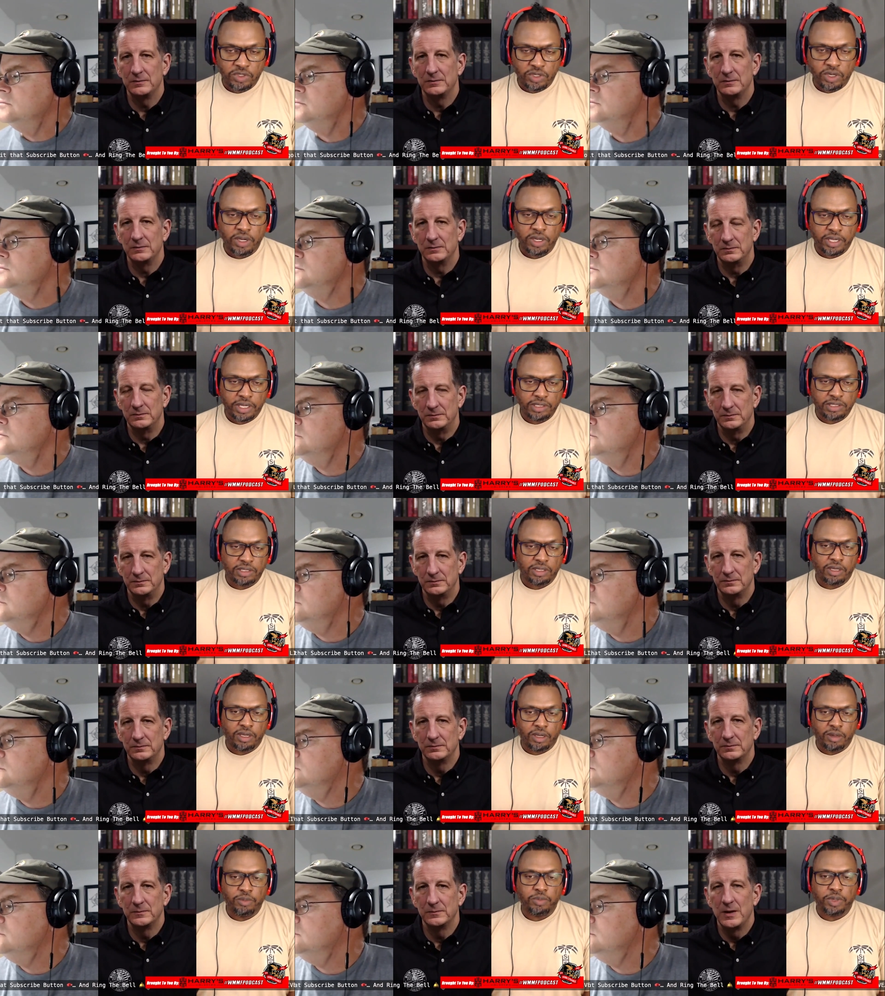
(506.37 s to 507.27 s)
Speaker 1: talking to
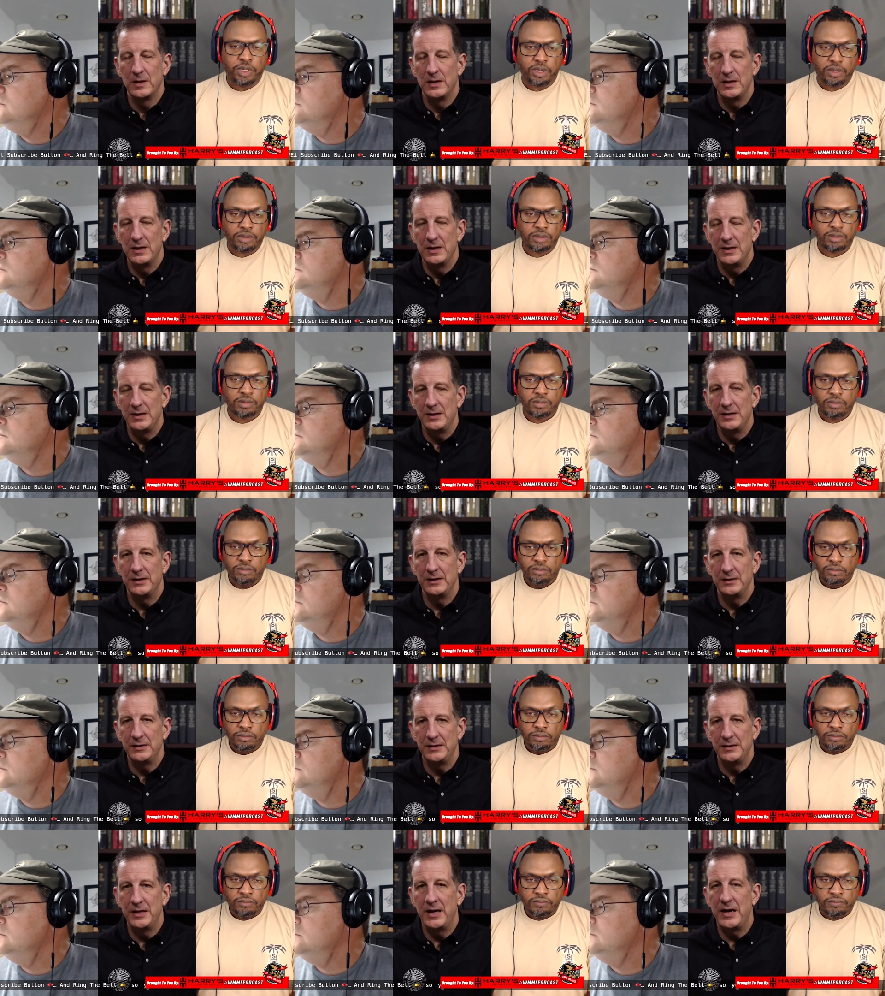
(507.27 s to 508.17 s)
the companies.
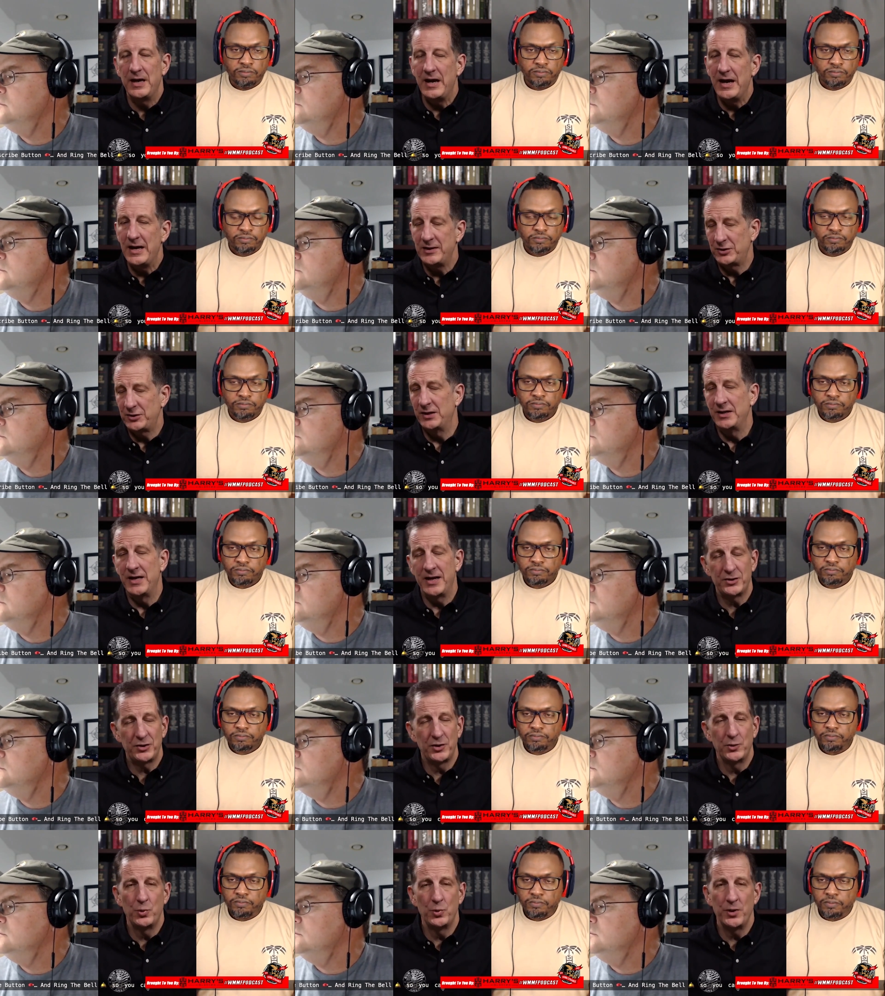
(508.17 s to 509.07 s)
Speaker 2: Yeah,
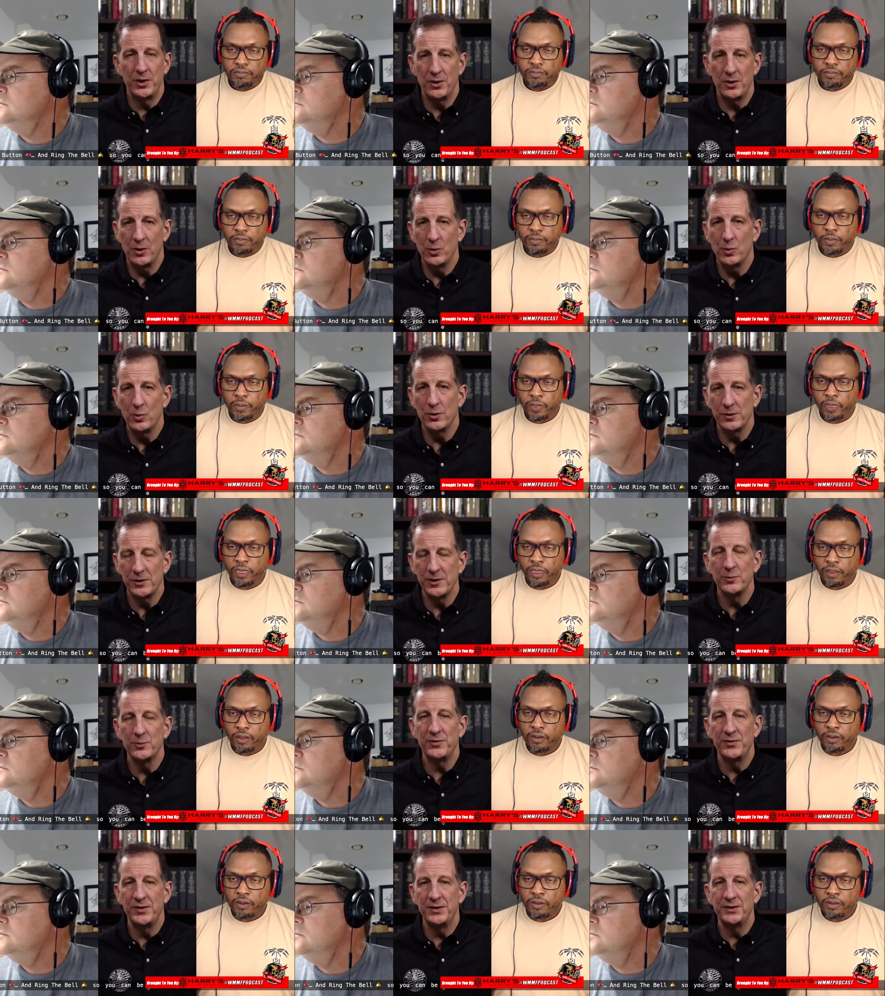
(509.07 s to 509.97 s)
actually, and actually, we are working